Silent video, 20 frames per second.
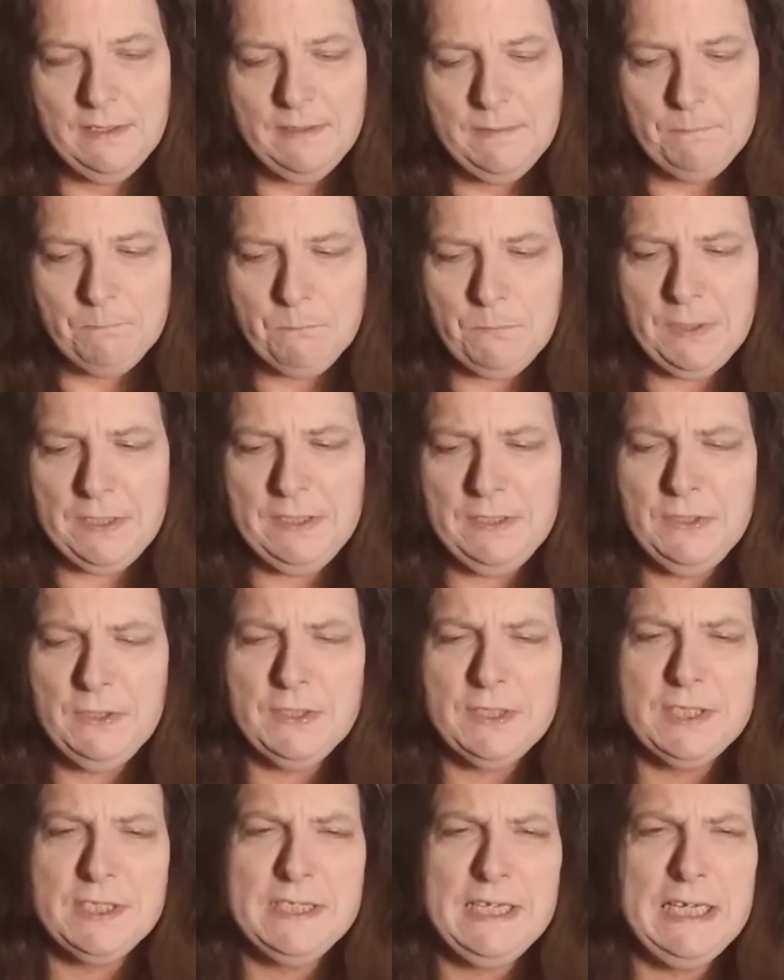But new
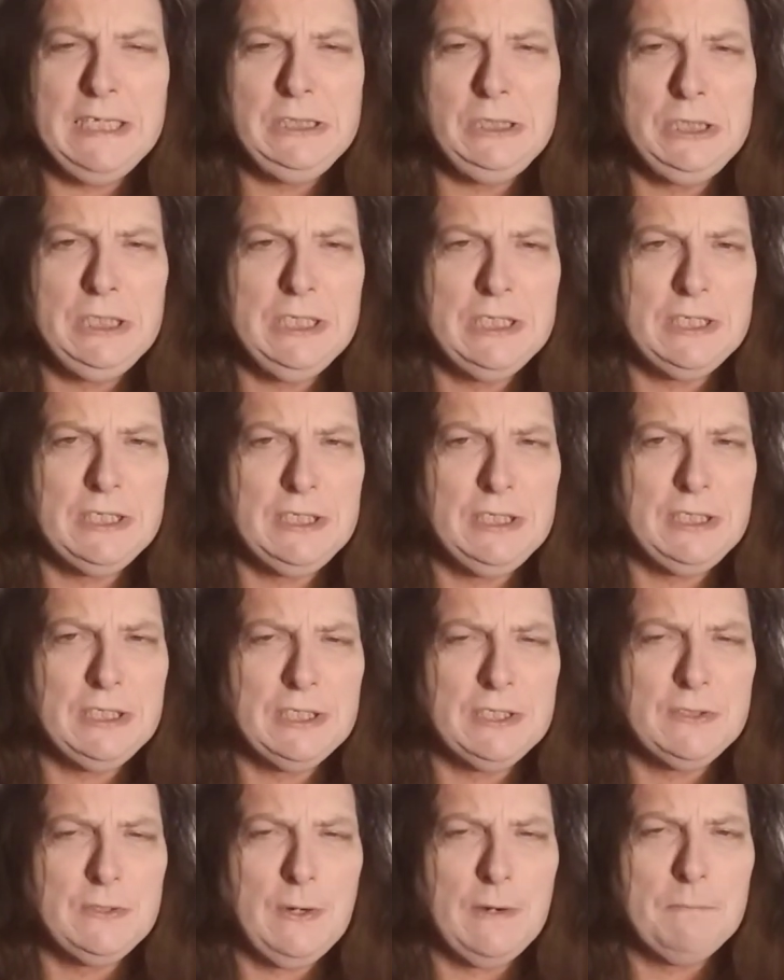extensions to the
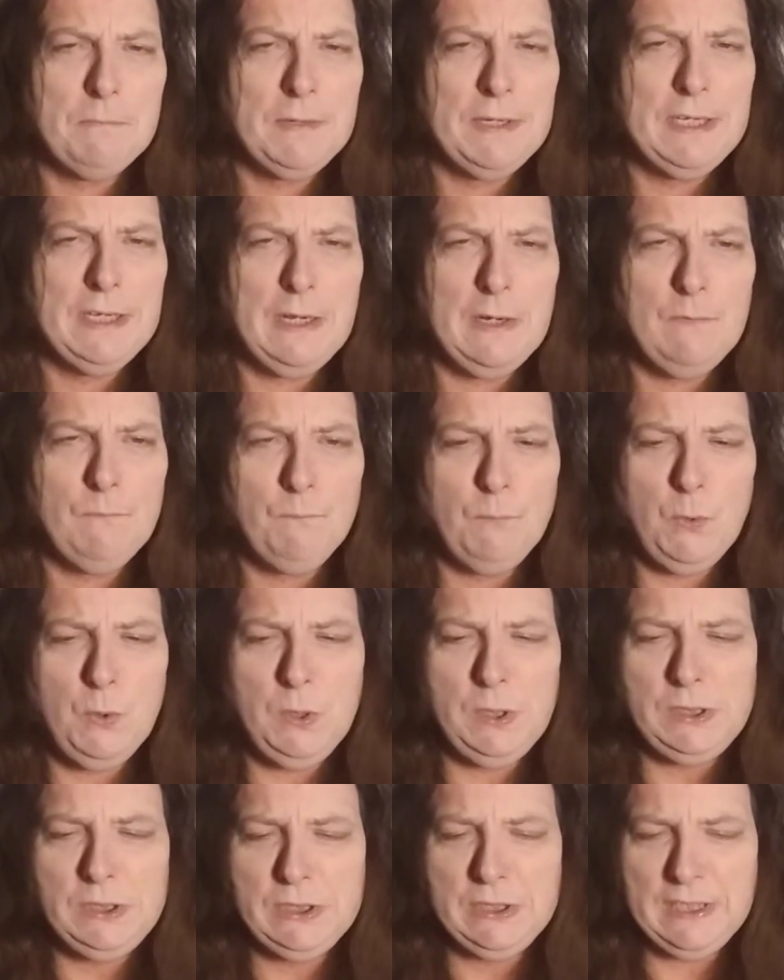Stormwind,
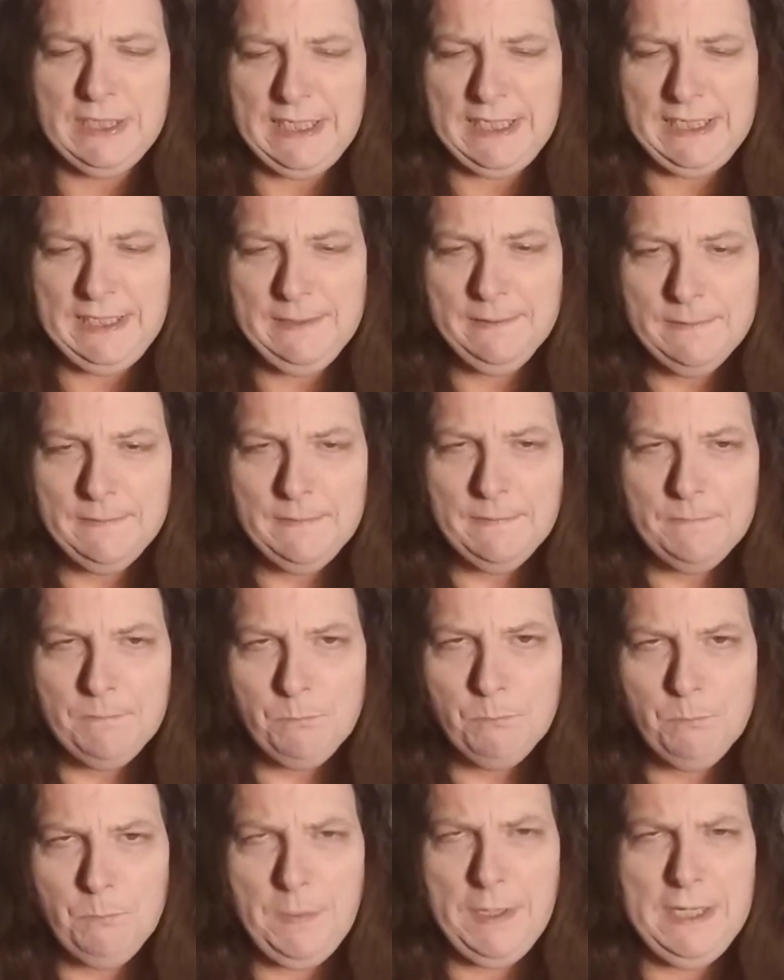unfortunately,
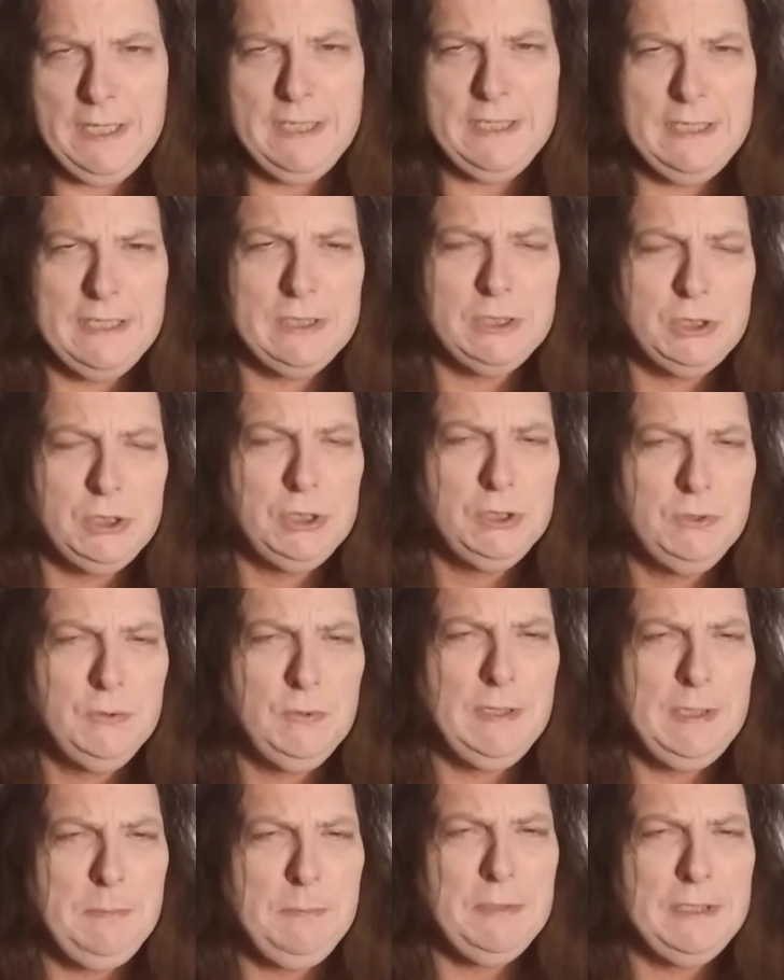made it
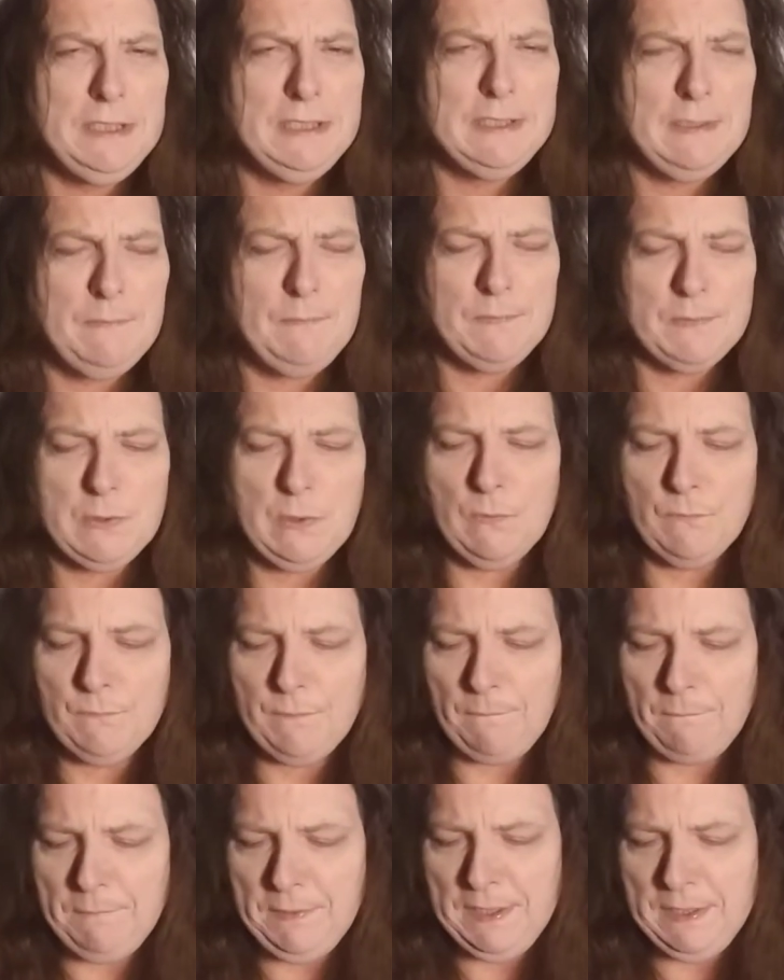extremely difficult for
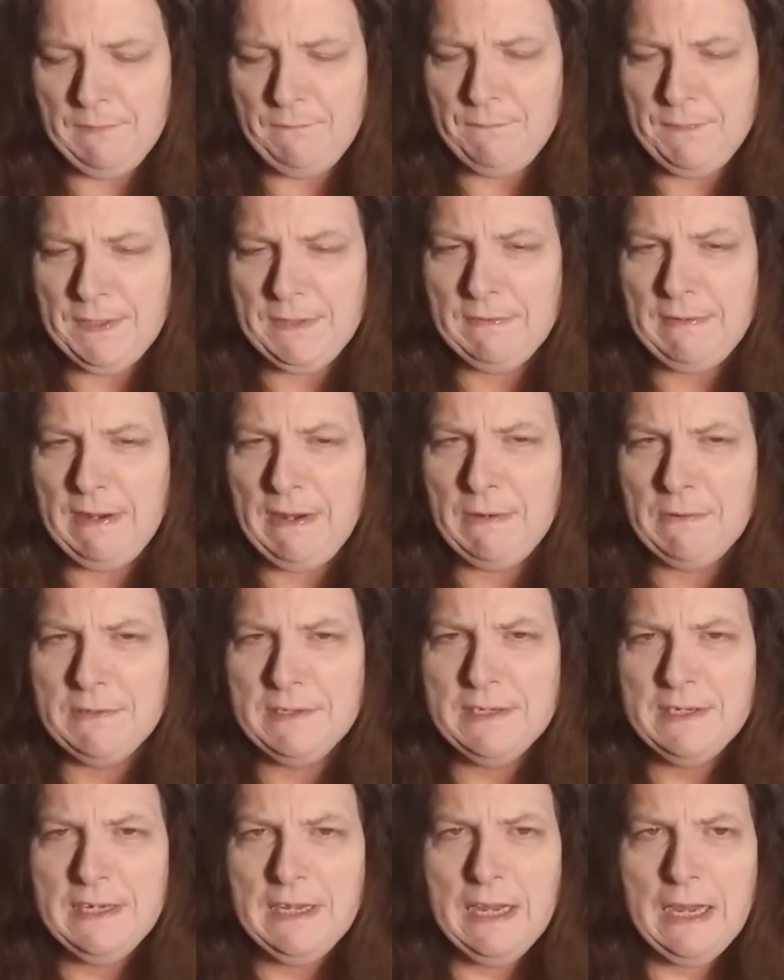me to figure out
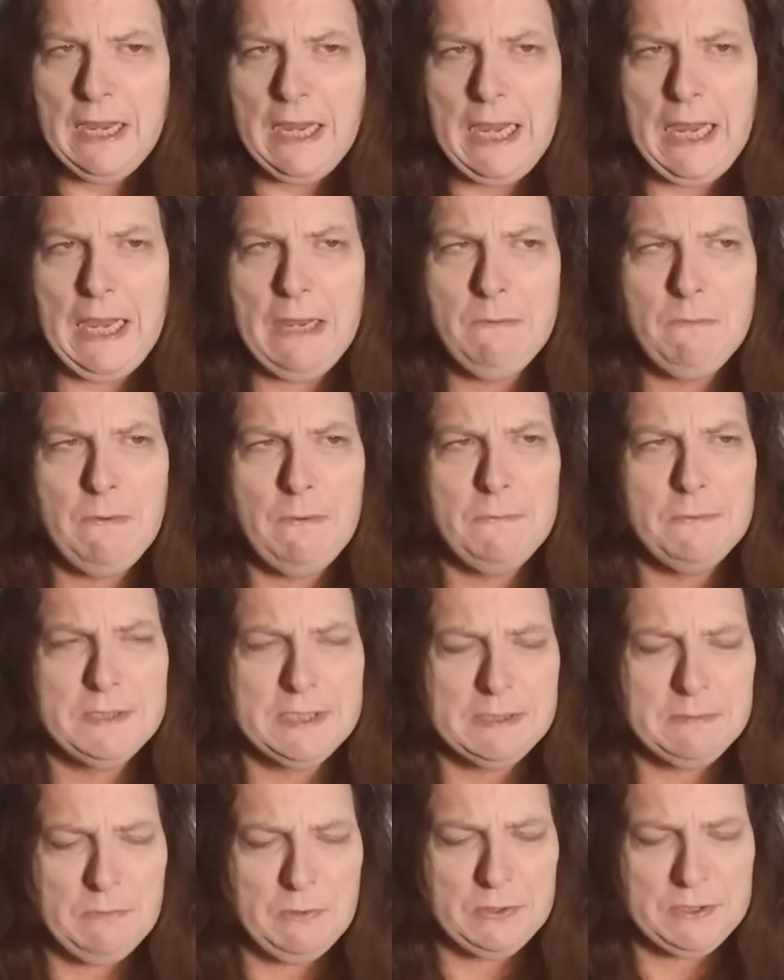how I was
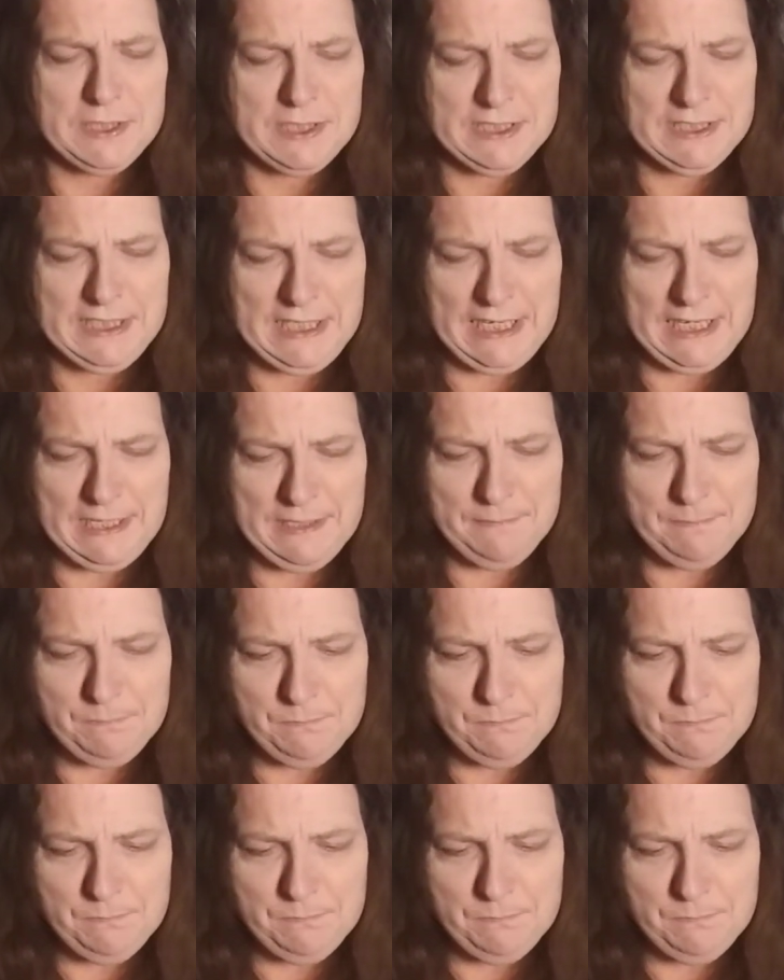supposed to get